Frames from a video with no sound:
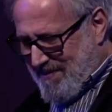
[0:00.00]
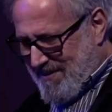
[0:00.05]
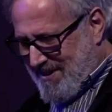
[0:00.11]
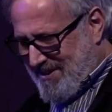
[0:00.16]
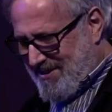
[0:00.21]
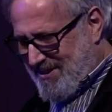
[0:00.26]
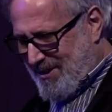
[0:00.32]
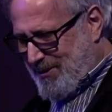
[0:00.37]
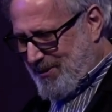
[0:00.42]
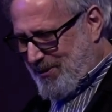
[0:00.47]

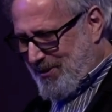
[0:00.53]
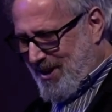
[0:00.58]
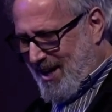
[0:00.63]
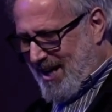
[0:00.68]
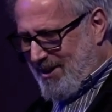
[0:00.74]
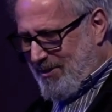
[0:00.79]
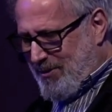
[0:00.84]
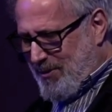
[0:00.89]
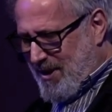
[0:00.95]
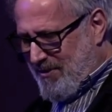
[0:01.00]
So
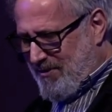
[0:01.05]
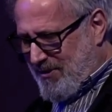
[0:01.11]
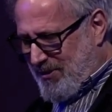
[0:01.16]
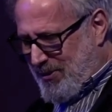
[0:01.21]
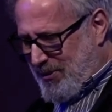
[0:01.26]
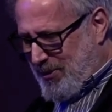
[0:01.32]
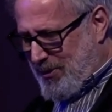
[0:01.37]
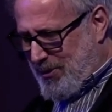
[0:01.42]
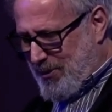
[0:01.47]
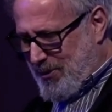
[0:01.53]
tonight we have
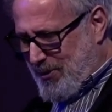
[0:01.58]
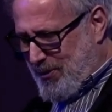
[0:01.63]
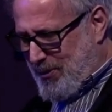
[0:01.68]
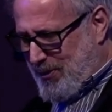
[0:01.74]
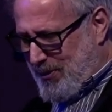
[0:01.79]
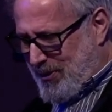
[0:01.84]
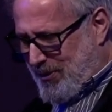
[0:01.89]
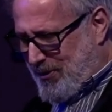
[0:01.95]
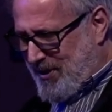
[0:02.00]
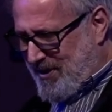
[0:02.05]

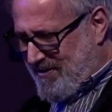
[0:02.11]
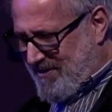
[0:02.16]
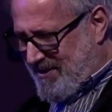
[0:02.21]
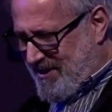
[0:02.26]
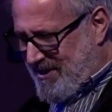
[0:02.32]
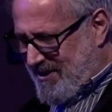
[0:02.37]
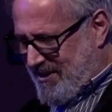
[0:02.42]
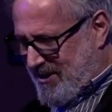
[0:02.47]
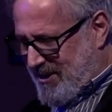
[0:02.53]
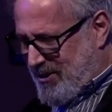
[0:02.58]
two
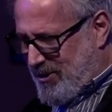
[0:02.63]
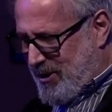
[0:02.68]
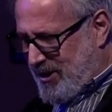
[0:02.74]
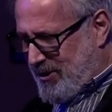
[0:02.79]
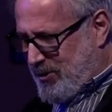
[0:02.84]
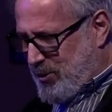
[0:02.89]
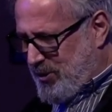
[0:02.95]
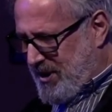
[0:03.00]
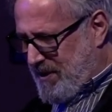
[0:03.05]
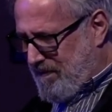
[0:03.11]
Christians are going
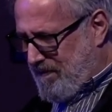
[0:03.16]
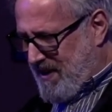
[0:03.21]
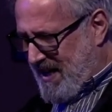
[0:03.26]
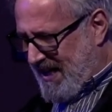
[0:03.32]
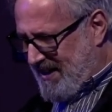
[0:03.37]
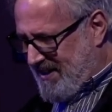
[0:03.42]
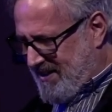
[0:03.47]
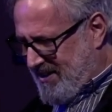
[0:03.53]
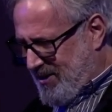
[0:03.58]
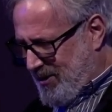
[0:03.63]
to
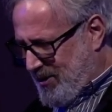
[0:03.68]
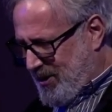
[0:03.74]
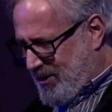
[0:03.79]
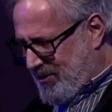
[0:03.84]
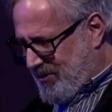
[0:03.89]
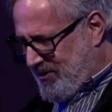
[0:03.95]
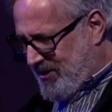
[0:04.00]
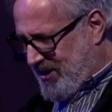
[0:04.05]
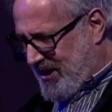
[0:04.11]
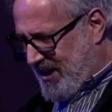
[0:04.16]
debate
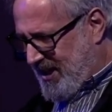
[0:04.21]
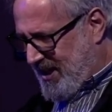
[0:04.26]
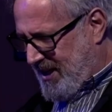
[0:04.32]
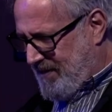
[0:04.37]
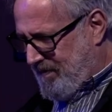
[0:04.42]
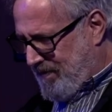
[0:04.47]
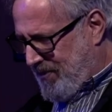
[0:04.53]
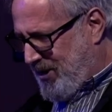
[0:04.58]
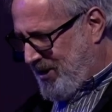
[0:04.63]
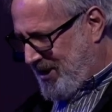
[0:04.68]
theology
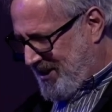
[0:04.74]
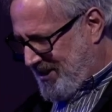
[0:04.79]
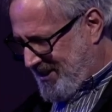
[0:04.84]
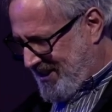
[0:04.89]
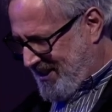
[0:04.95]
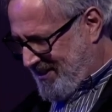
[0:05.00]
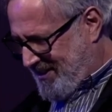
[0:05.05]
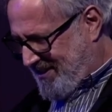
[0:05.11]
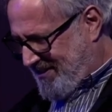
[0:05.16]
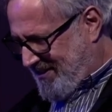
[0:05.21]
and
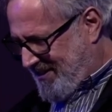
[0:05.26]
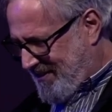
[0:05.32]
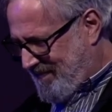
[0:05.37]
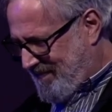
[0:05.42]
politics.